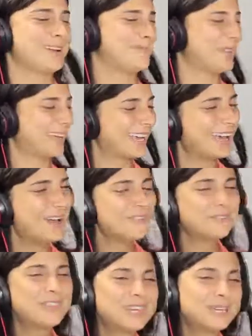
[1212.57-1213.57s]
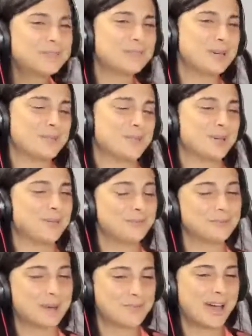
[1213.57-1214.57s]
I'm like feeding people, and
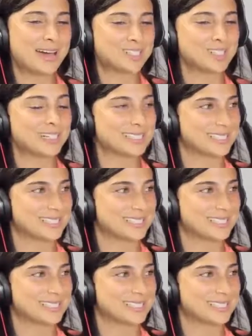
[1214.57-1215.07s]
my passion,